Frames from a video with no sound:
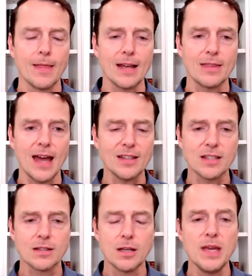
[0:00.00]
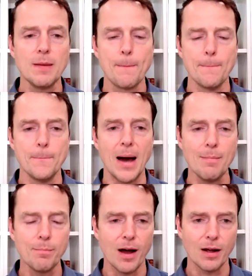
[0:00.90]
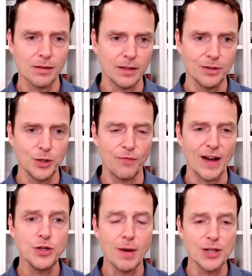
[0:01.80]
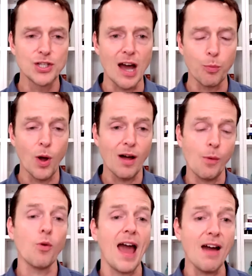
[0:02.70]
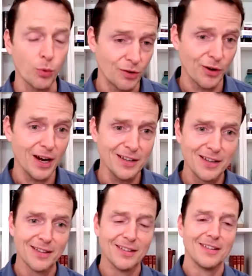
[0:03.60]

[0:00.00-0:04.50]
Like that's to me mind boggling. You know, if I do my job well, I won't have one, right?